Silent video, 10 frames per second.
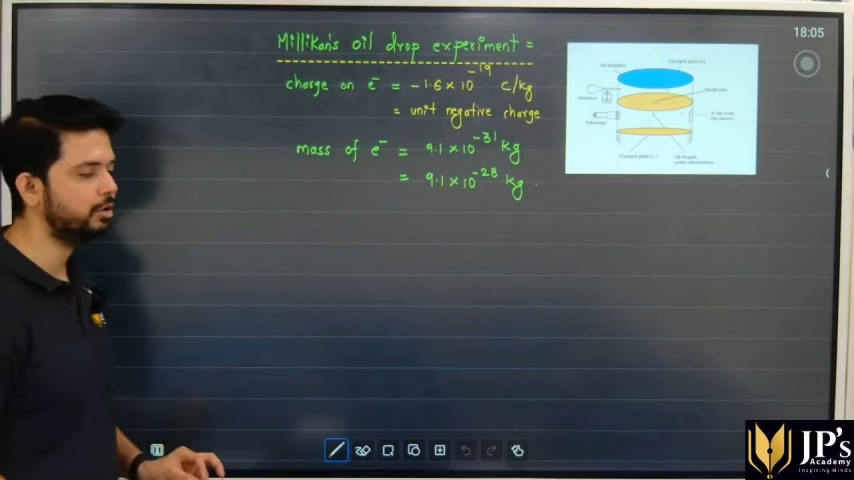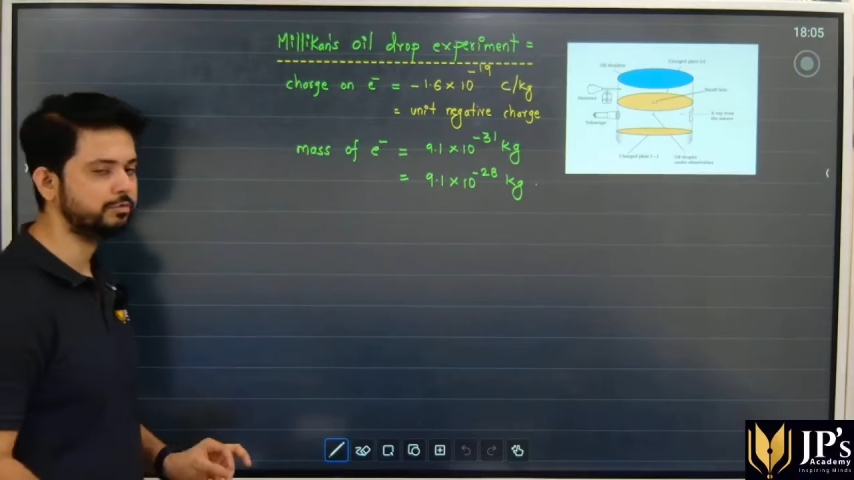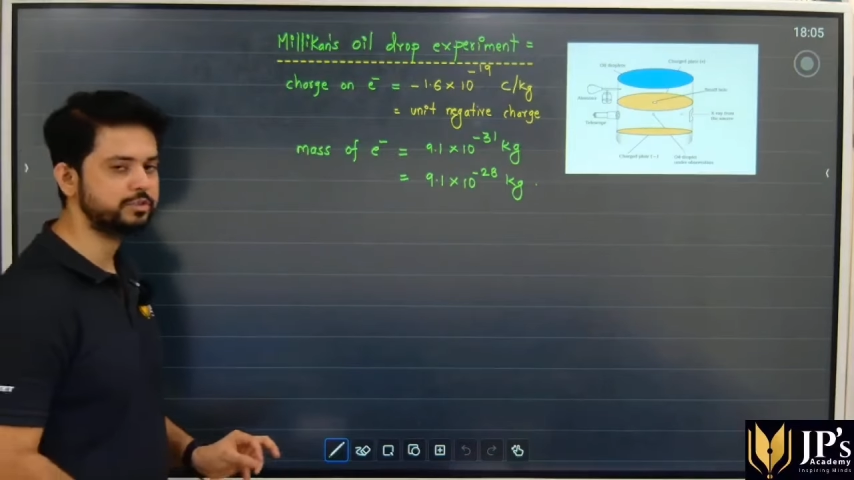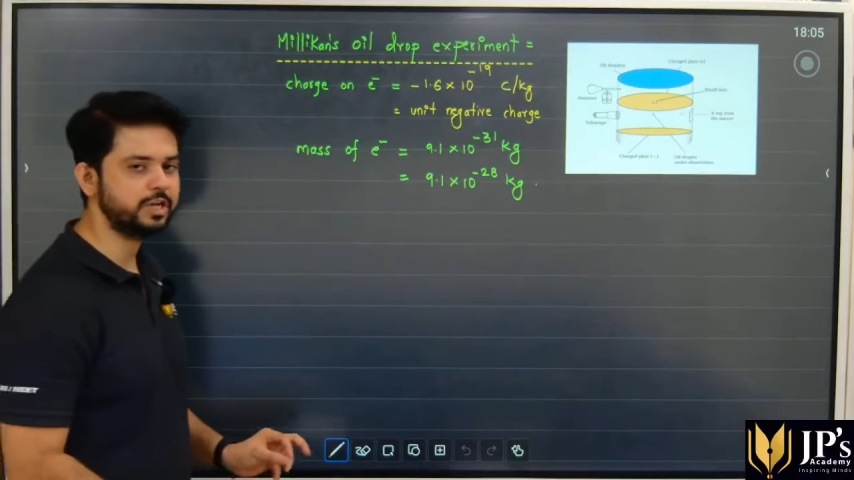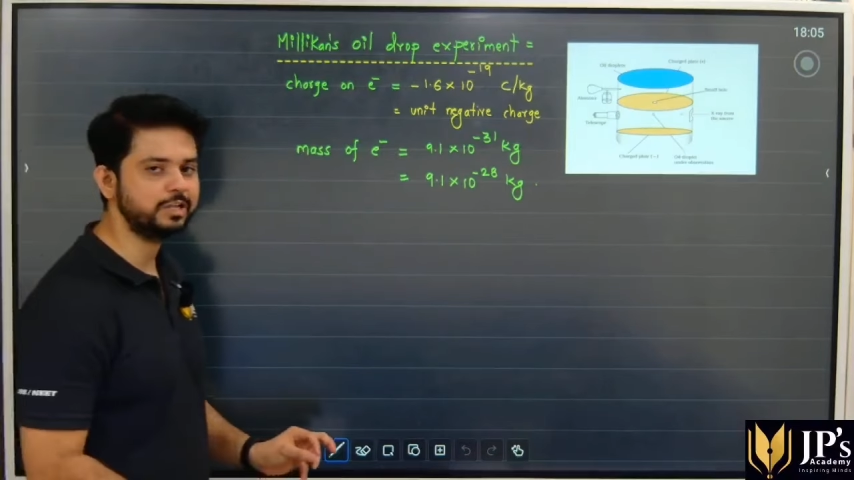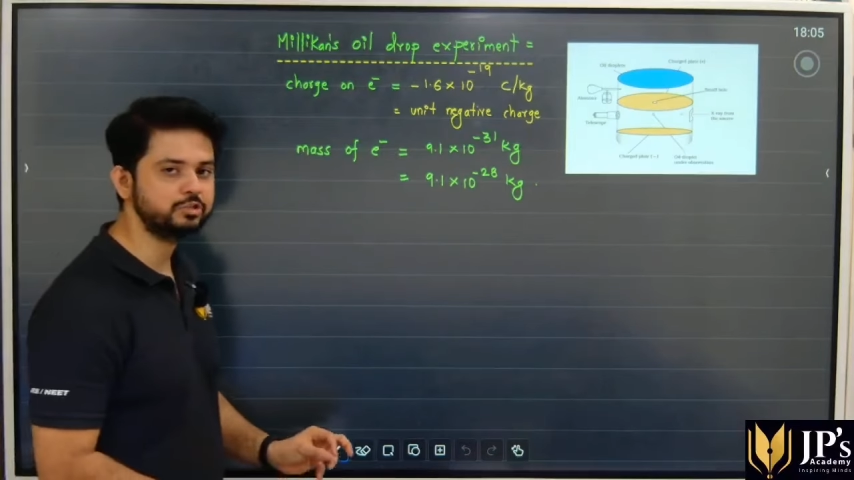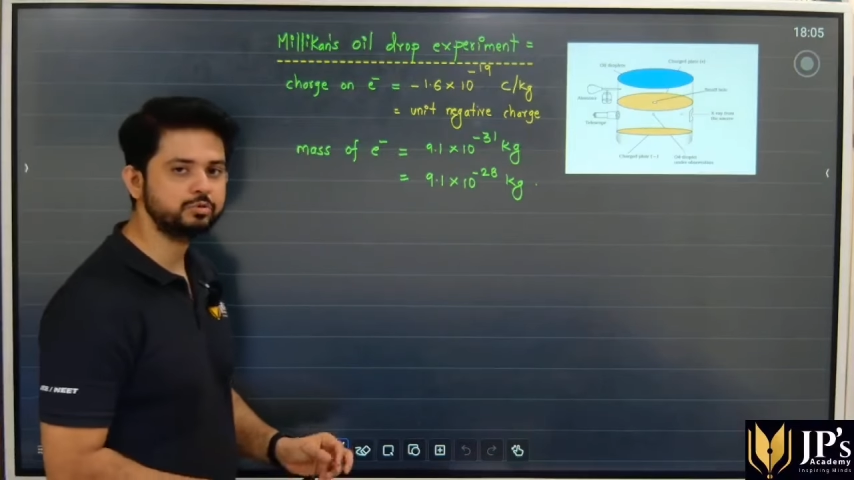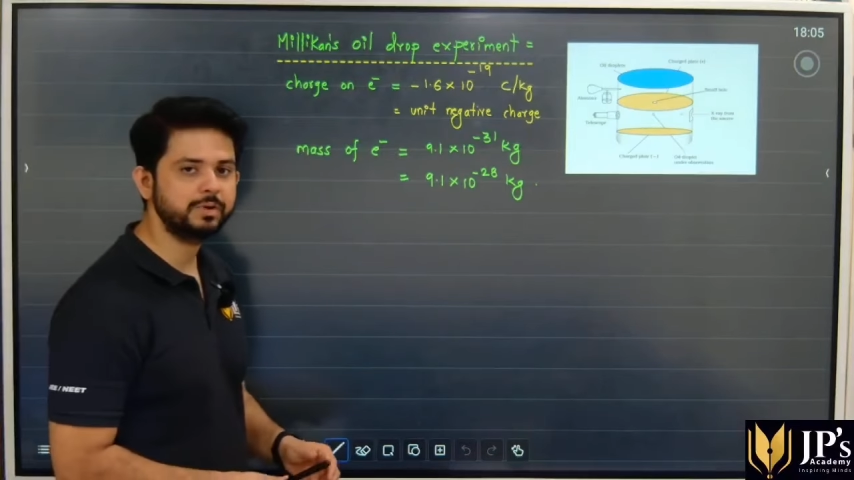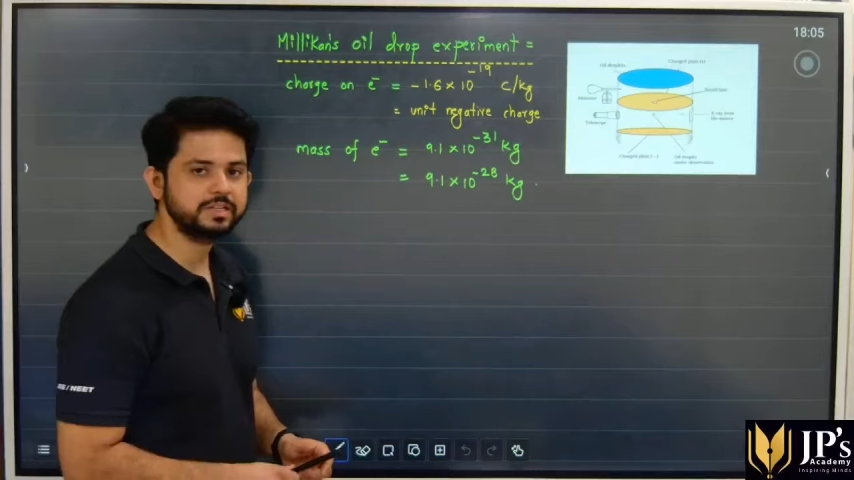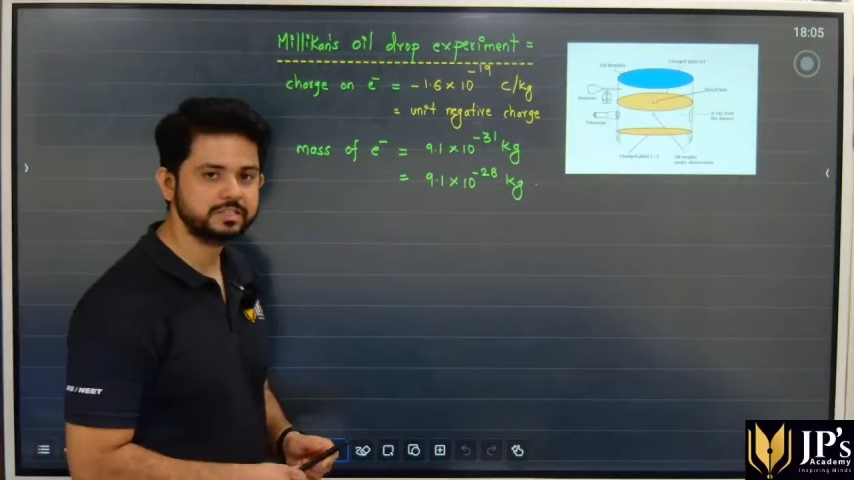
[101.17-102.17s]
of charge to
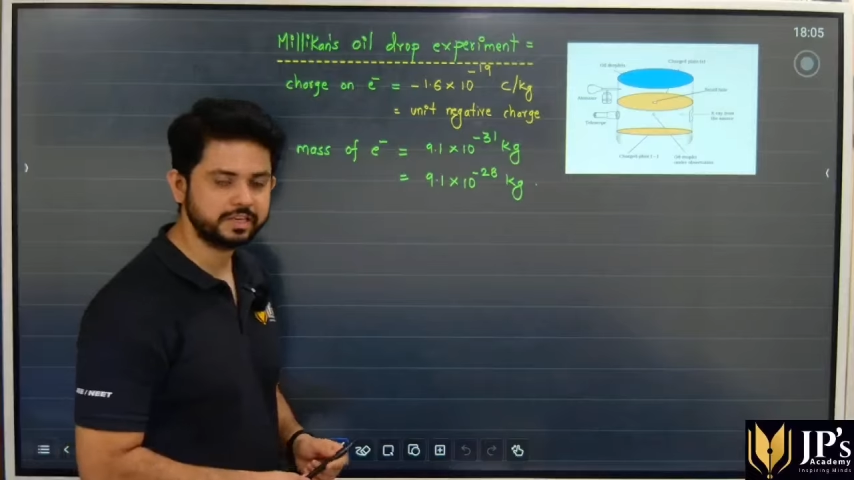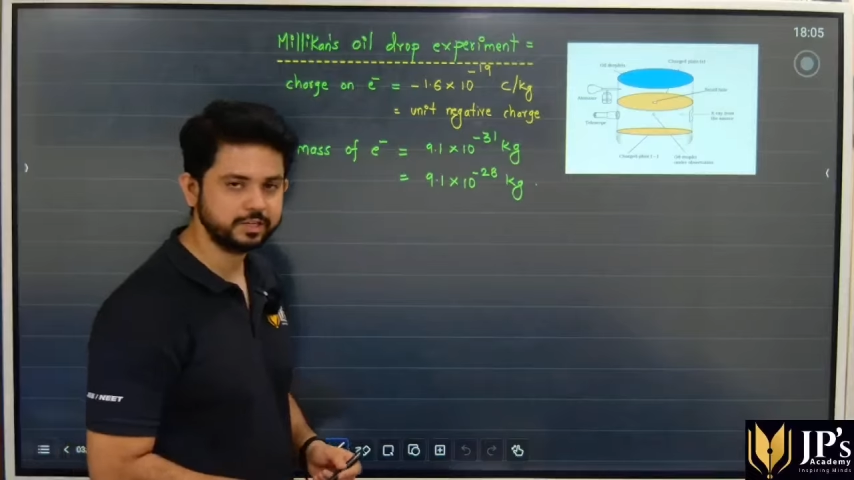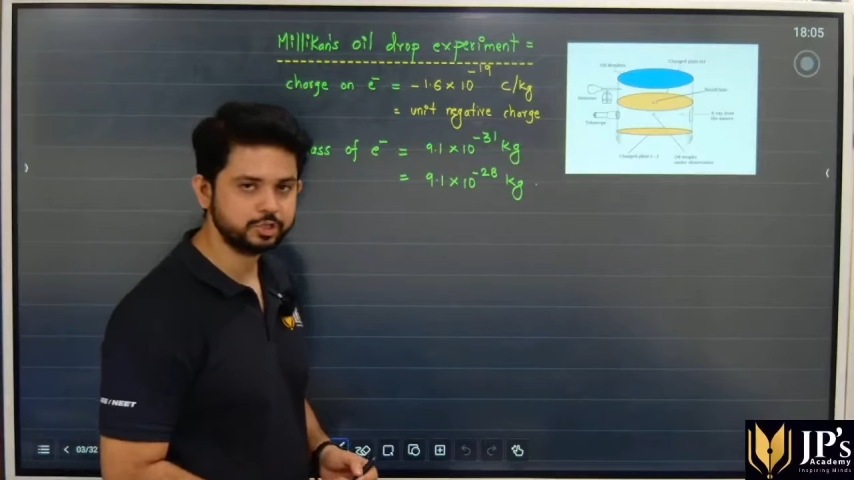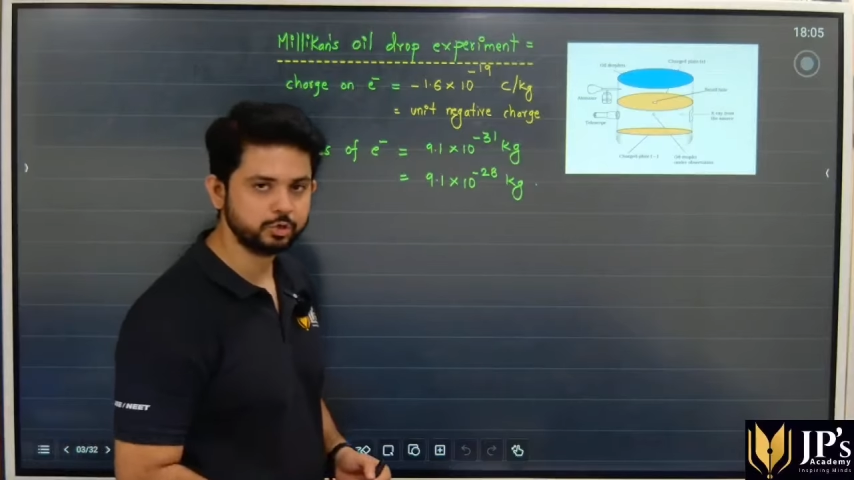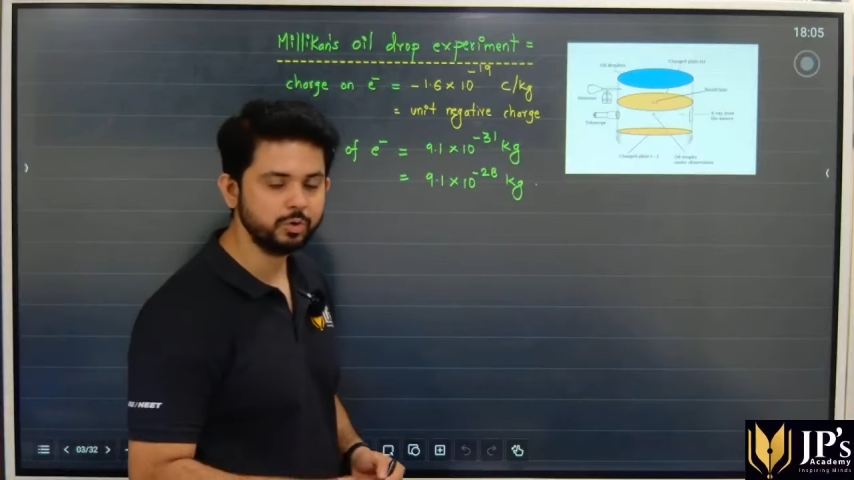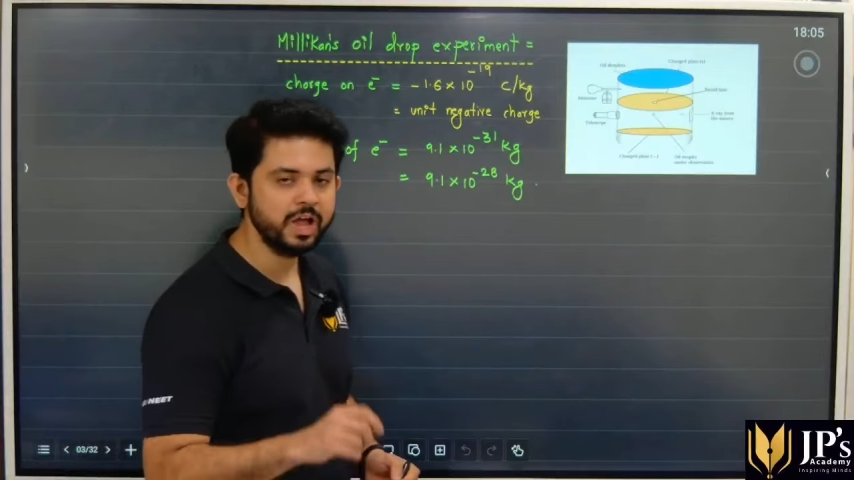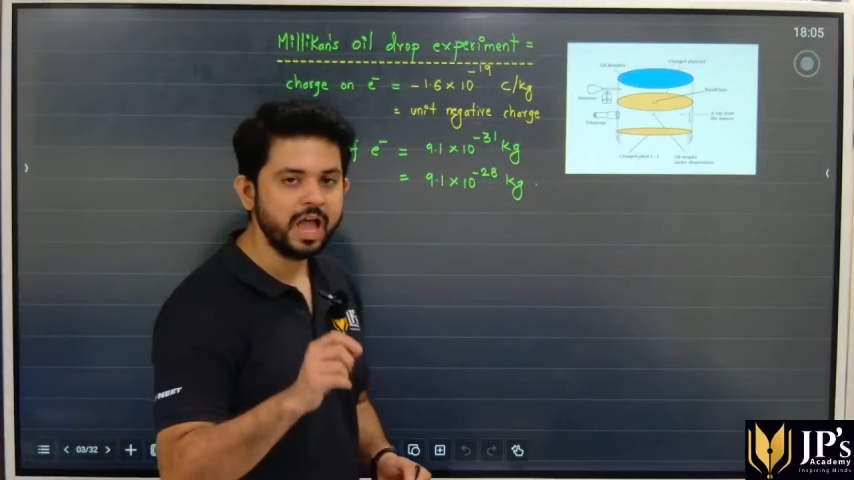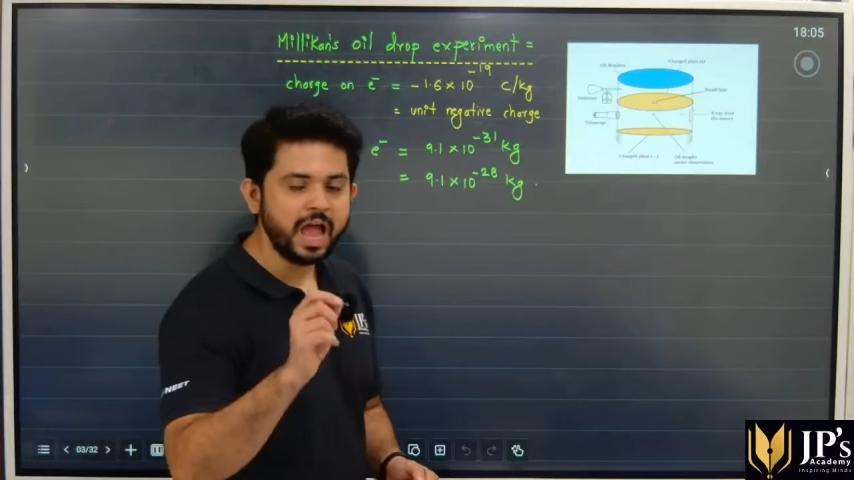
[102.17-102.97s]
mass ratio